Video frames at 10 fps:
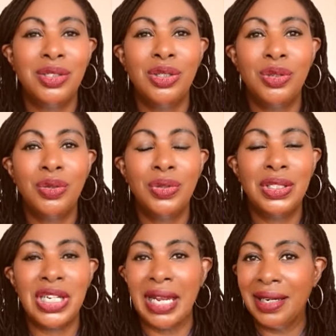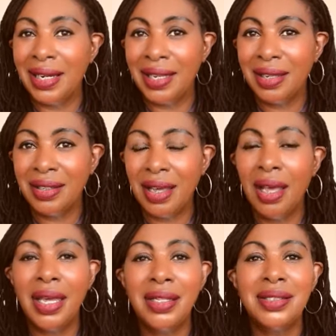to the channeling
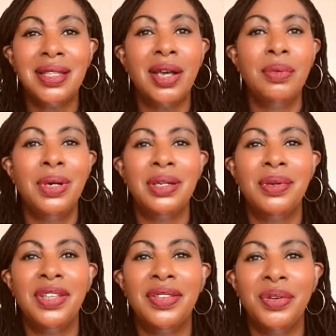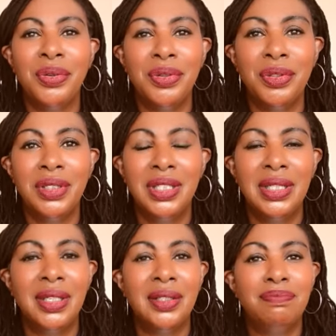guides that I work with, or
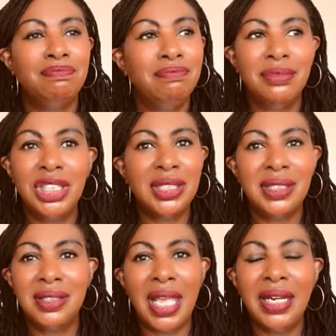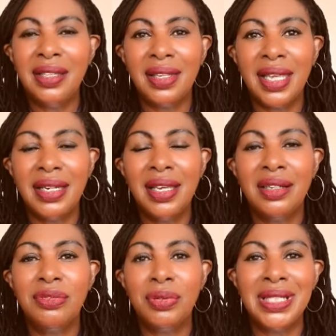just anything, any
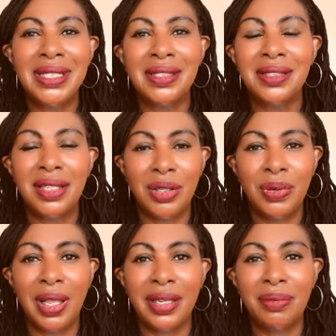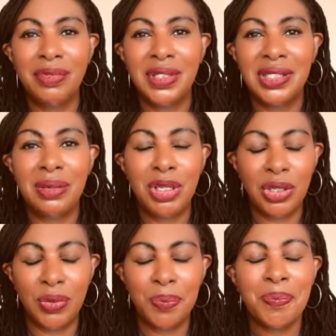kind of readings that you'd like to see me
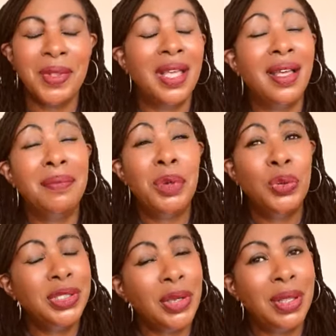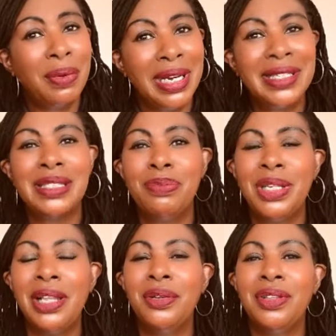do. Also, there are links
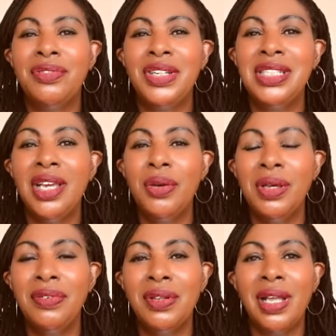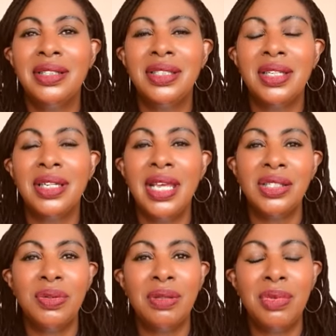below the video if you'd like to
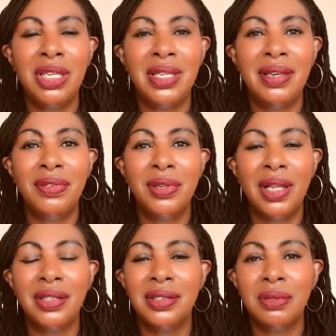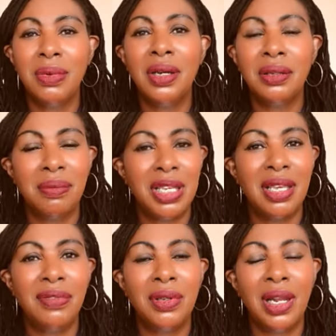connect with me, if you'd like to work with me,
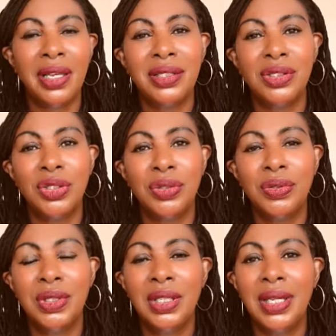if you'd like to